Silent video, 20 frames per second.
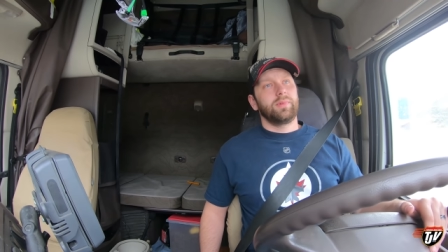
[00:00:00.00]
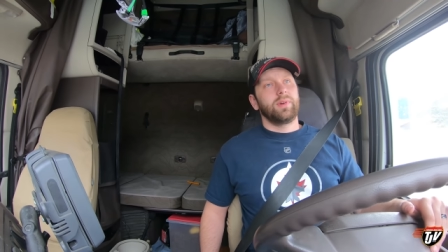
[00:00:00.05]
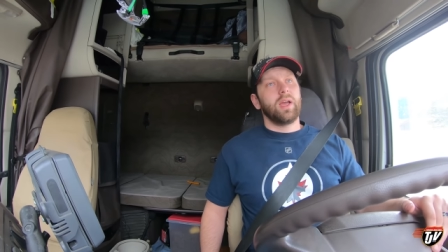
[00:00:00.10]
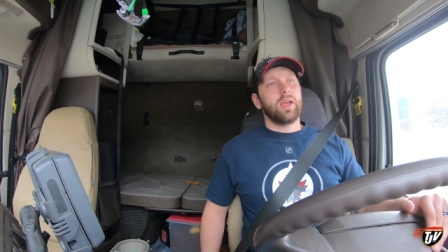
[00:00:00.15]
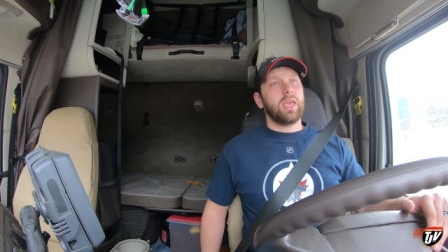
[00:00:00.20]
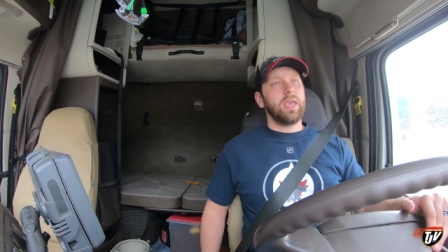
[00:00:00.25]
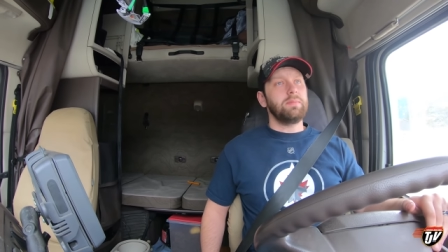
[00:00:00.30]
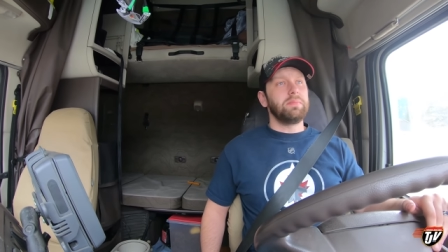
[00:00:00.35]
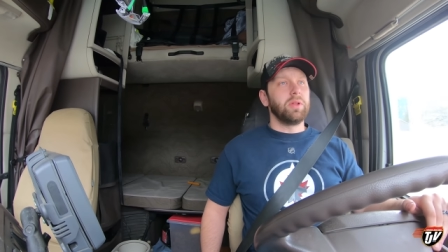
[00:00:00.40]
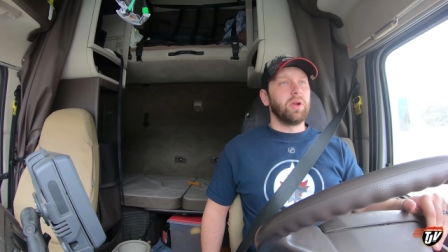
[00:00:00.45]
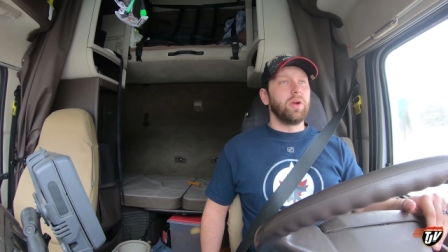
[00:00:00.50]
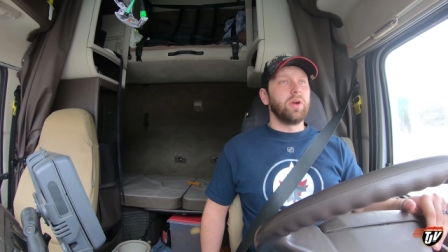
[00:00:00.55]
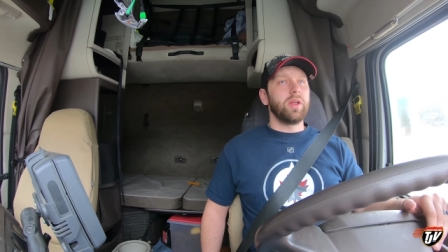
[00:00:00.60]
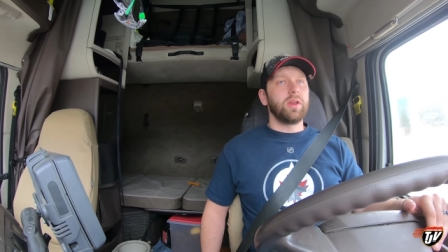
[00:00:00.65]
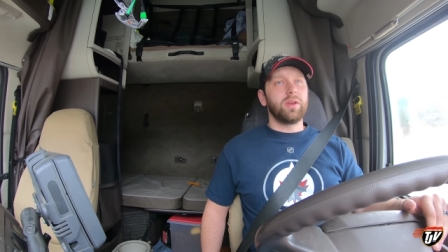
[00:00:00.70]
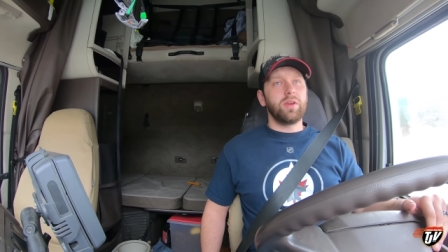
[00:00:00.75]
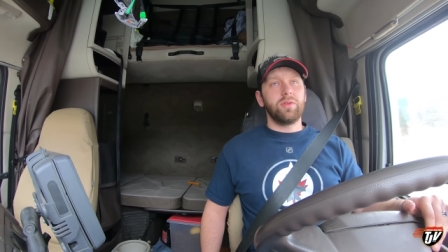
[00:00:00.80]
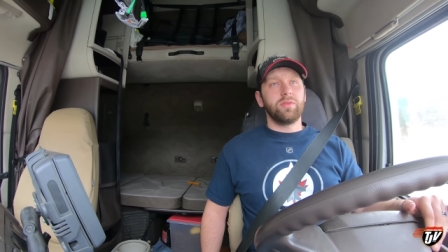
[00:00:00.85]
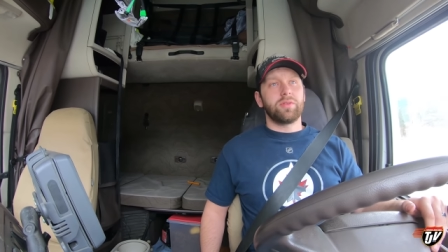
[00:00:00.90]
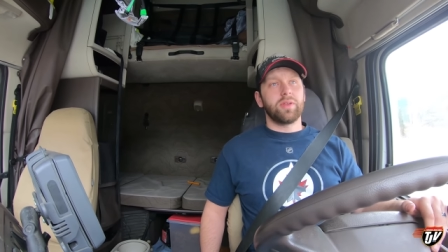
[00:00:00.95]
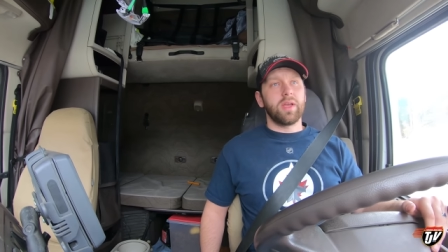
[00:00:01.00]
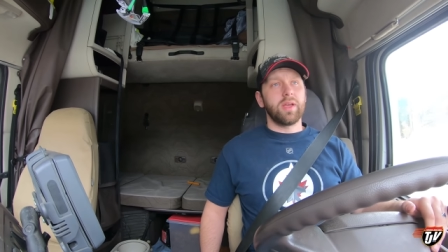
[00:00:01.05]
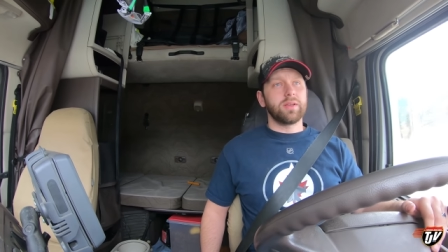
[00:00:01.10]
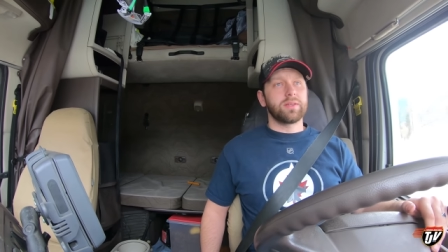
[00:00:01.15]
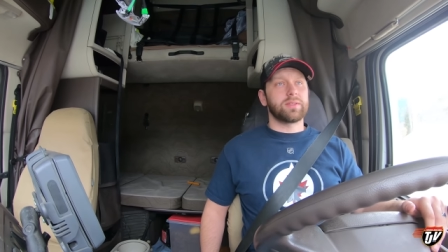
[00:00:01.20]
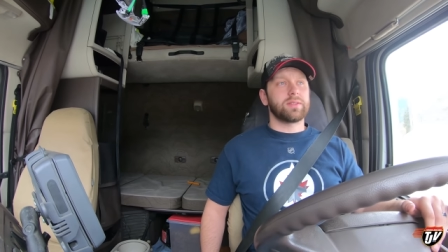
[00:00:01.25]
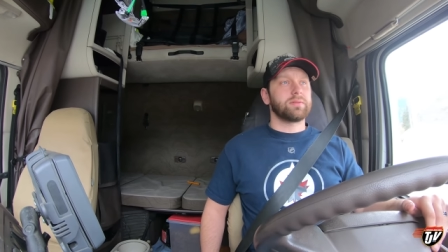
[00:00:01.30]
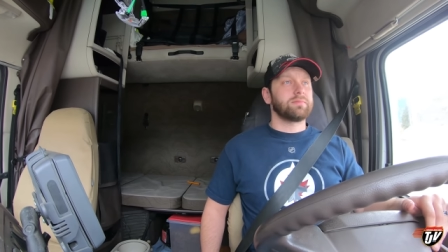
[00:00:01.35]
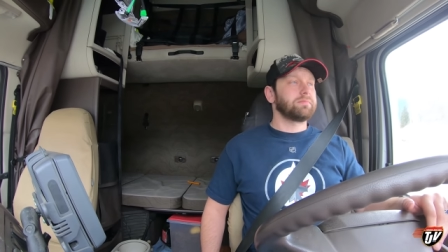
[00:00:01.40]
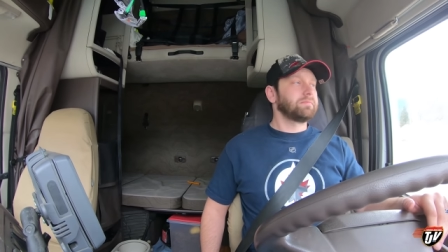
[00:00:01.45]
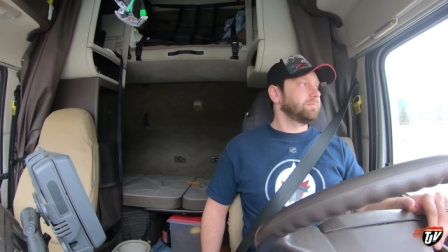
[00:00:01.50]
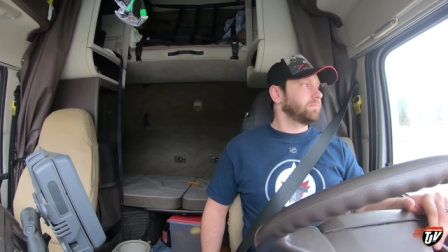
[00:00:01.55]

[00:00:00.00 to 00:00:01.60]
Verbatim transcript: I keep learning new things.